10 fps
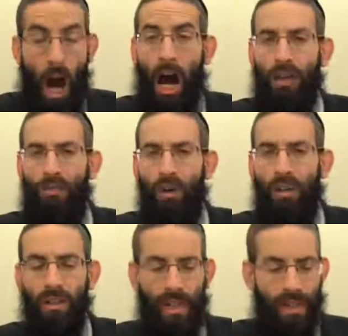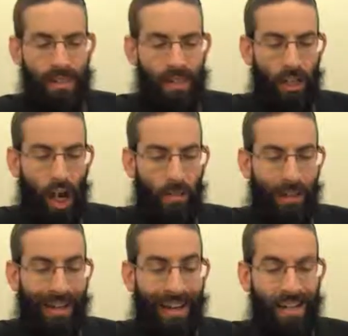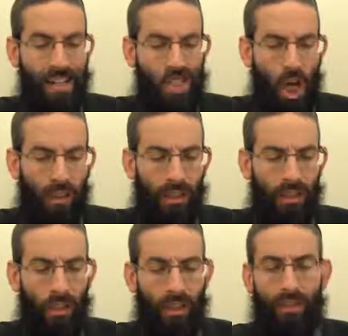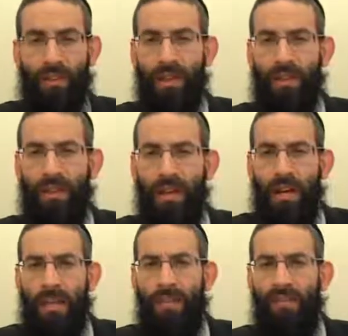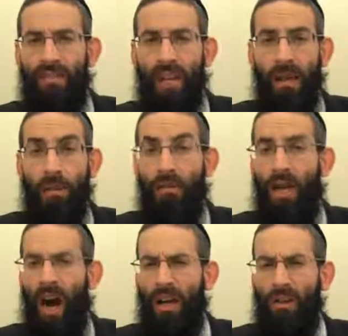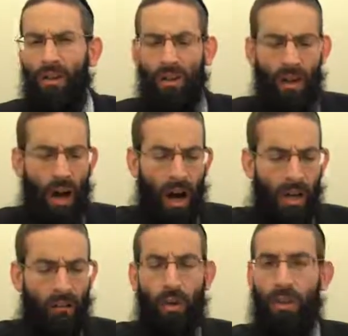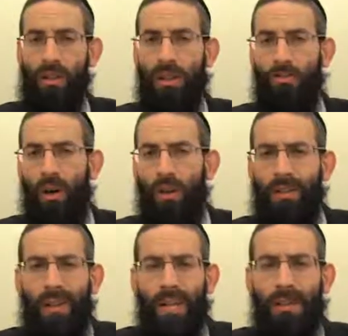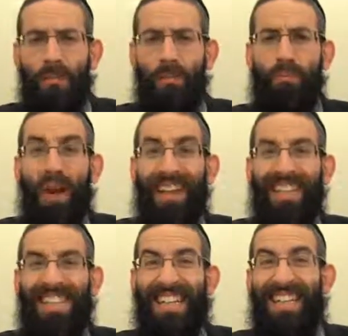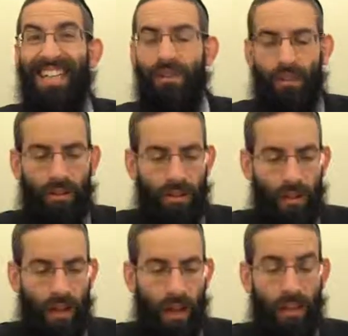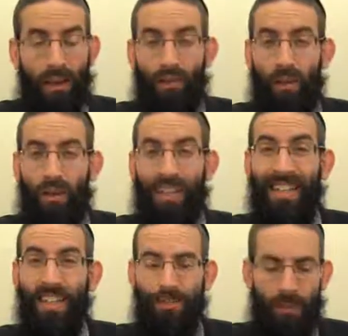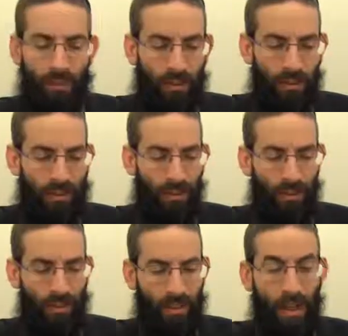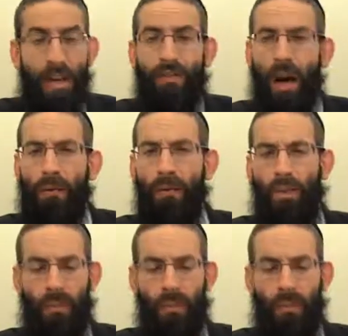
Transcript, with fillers: olive oil, and he said, Omar Haitzolil Neritfei, the flame of the oil, olive oil is more is more bright, it's clearer, and therefore it is preferred. All